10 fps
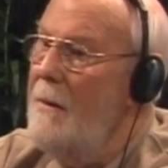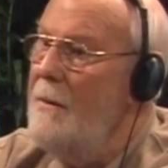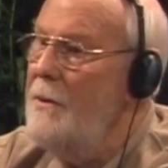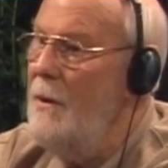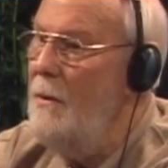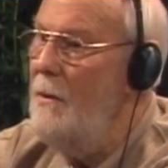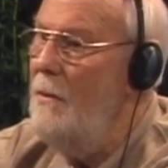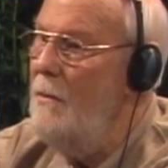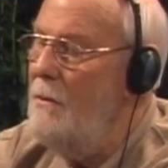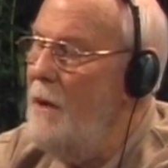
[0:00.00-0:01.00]

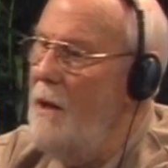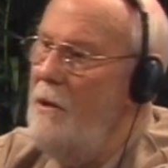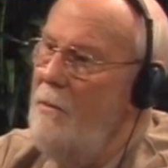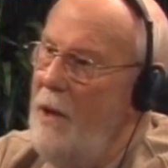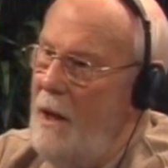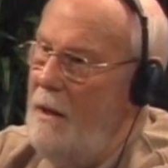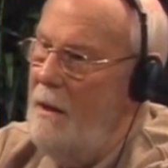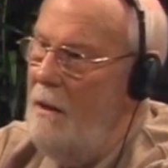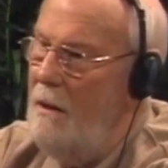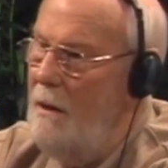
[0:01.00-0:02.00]
So take your pick.
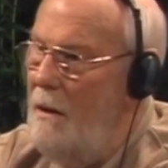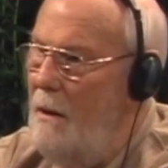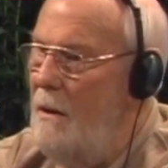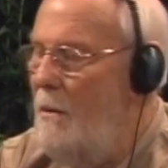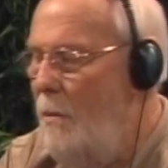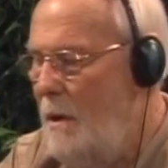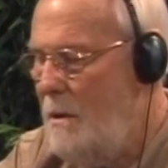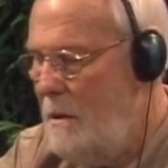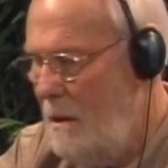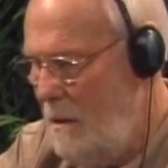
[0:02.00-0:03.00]
You
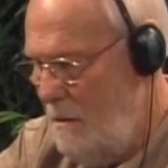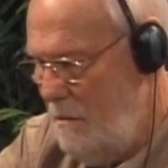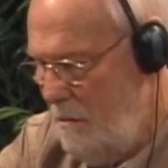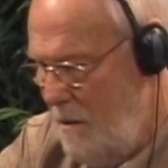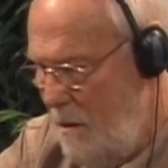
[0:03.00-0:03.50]
want a